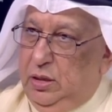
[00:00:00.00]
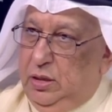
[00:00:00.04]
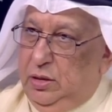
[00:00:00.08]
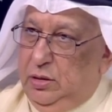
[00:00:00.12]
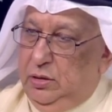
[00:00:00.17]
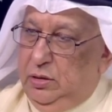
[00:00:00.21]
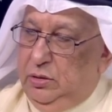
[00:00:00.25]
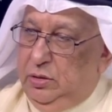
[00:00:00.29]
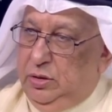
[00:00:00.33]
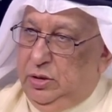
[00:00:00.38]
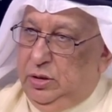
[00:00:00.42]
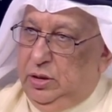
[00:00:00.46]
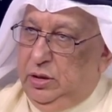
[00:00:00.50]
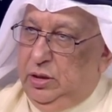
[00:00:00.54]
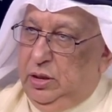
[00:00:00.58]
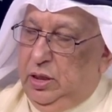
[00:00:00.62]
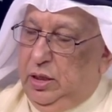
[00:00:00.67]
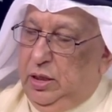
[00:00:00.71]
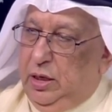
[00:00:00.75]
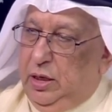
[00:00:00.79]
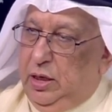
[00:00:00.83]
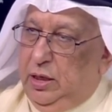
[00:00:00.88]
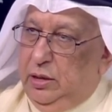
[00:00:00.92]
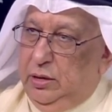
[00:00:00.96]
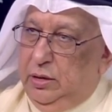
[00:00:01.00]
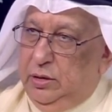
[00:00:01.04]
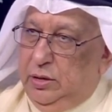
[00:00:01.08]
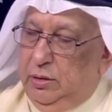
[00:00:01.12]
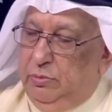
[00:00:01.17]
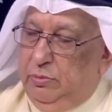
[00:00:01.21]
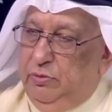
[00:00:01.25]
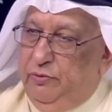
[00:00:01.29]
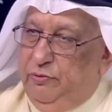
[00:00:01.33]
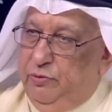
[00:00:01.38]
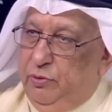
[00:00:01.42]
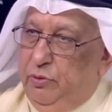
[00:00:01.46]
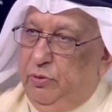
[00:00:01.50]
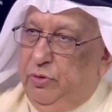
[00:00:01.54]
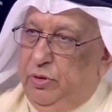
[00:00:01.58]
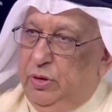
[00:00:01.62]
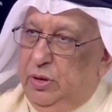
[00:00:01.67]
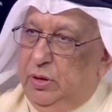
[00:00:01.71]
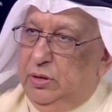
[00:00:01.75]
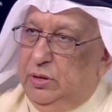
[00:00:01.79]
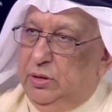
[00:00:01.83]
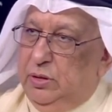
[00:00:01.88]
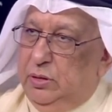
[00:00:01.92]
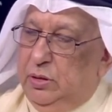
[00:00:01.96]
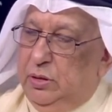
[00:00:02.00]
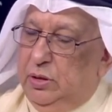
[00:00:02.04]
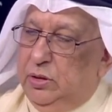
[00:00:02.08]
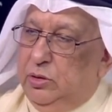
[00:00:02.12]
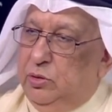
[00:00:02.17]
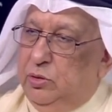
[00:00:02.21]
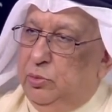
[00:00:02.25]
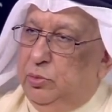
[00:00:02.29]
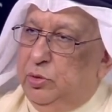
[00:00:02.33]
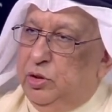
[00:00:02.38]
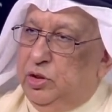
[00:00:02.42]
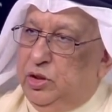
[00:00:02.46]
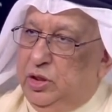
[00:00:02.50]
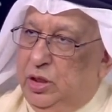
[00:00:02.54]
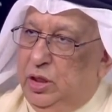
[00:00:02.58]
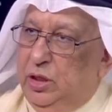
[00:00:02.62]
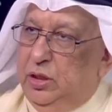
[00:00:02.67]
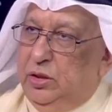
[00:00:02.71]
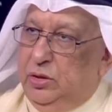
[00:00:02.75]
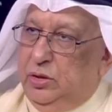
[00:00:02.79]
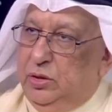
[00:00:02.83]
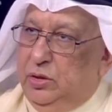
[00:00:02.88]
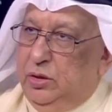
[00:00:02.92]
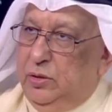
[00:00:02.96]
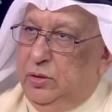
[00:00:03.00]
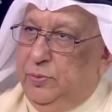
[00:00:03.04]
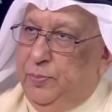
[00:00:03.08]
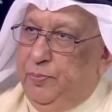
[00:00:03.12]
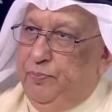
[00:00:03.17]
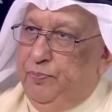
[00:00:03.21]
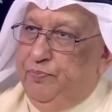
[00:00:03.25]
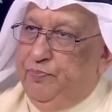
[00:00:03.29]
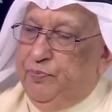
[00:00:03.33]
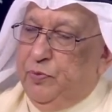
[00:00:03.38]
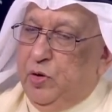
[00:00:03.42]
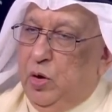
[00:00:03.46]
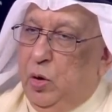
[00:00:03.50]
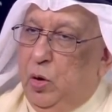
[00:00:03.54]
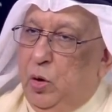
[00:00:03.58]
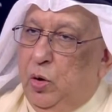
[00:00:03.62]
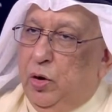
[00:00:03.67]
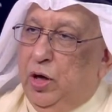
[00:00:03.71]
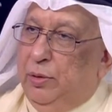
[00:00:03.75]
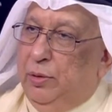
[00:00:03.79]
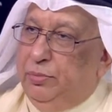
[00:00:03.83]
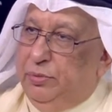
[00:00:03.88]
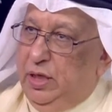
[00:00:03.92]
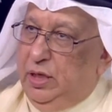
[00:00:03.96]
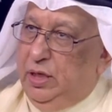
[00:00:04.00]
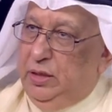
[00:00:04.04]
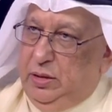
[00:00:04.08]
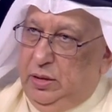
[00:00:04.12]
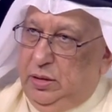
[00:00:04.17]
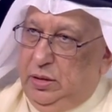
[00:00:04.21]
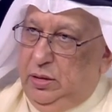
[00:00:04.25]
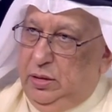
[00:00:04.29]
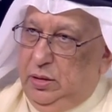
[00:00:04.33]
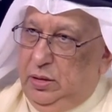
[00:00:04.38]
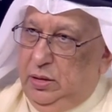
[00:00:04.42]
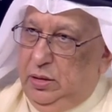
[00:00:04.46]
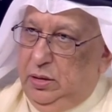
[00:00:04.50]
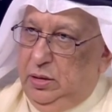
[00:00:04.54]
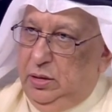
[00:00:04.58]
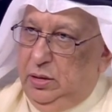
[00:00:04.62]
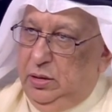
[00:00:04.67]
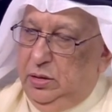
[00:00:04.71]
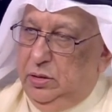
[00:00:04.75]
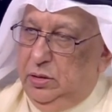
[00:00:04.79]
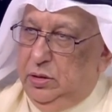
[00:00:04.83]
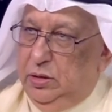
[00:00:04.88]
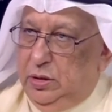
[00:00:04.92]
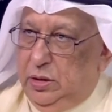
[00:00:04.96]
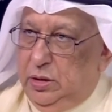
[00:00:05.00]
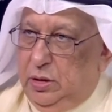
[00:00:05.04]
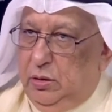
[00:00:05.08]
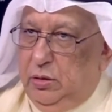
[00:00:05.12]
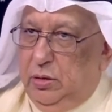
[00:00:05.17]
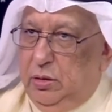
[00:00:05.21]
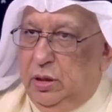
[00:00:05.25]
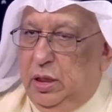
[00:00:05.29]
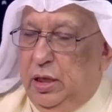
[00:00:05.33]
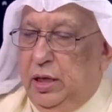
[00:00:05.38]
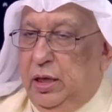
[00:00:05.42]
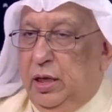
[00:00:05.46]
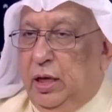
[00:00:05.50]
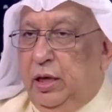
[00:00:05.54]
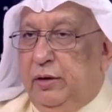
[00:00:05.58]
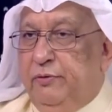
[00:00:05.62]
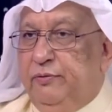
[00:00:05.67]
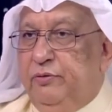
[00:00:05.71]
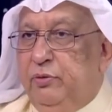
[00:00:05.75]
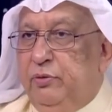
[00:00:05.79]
You see, there are some few things need to be changed or updated. So there are few.